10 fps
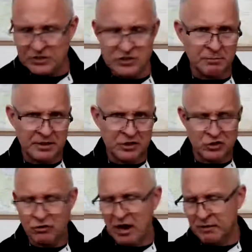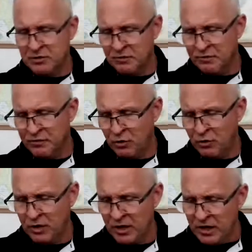simply describes the
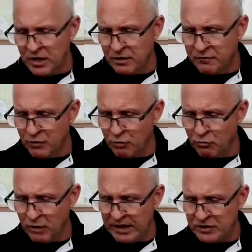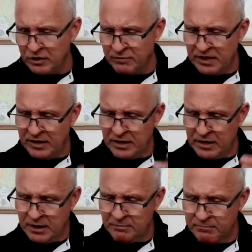full the full range of the
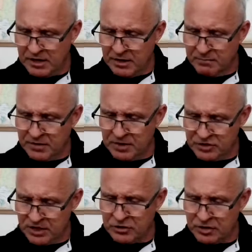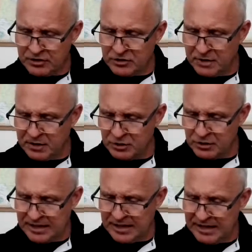uh, concentric
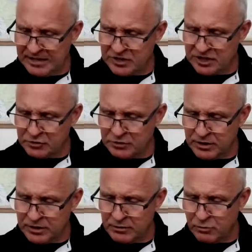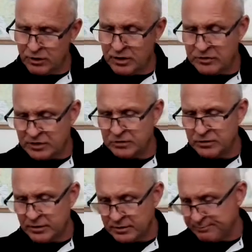isometric and eccentric or
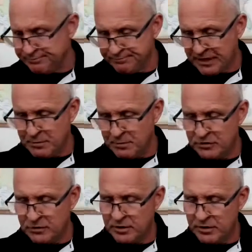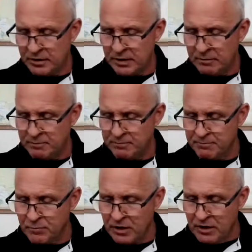concentric isometric um,
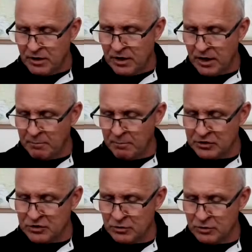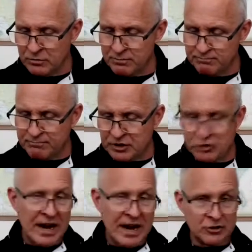uh, muscle
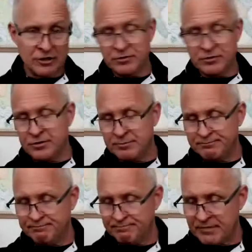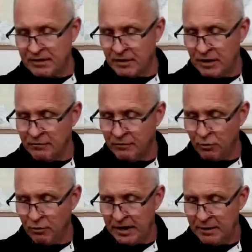contractions uh,
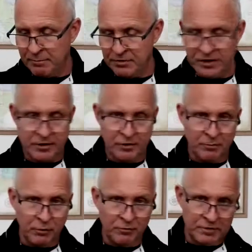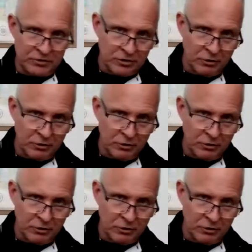for a particular movement.